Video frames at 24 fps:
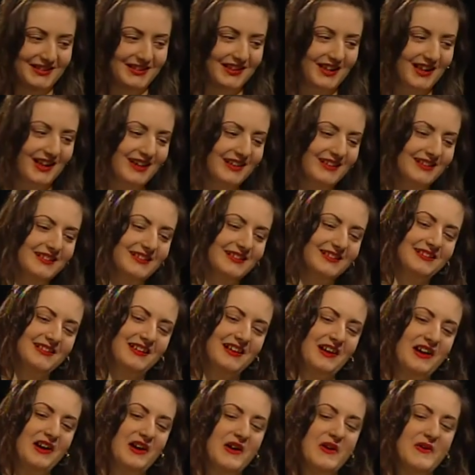I did.
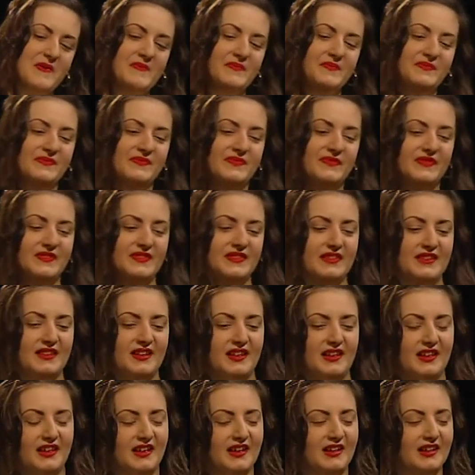Um,
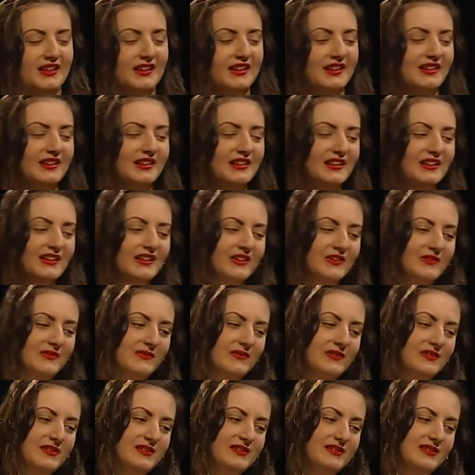it
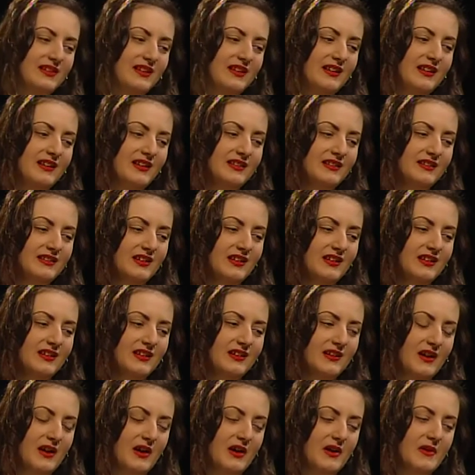was a
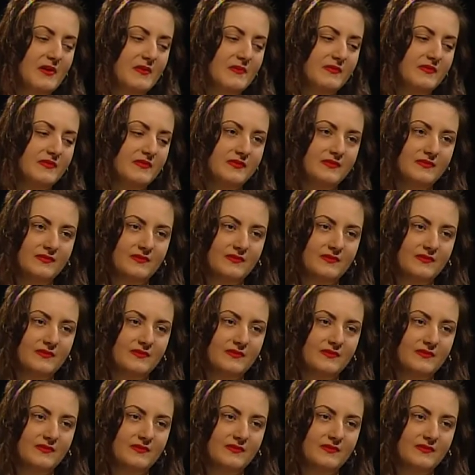um,